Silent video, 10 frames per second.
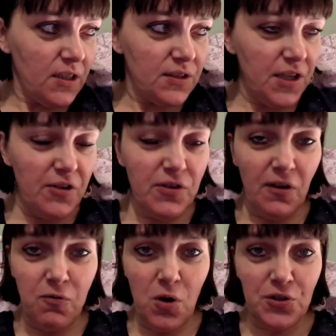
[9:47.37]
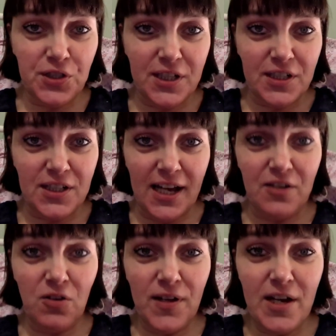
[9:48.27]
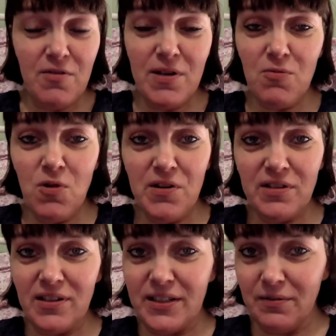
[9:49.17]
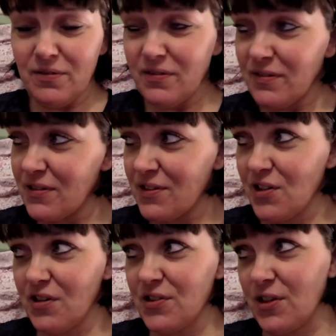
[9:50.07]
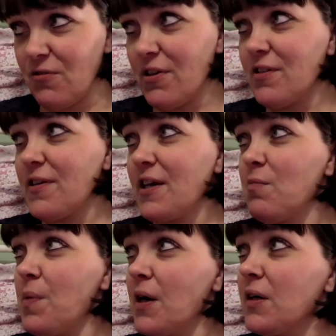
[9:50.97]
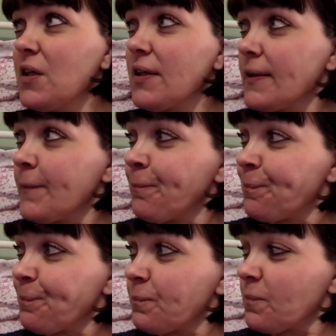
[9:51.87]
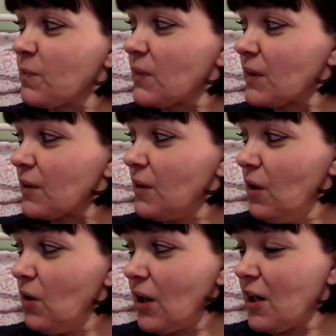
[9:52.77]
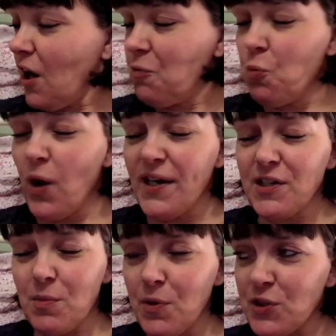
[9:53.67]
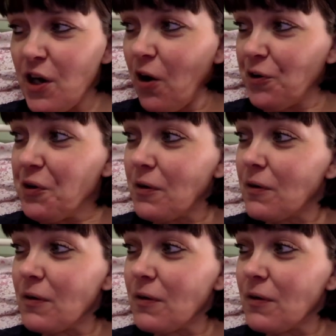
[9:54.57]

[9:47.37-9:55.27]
So I've washed it today. Not that it weren't like disgusting or anything, but oh, I can't wait to put it on.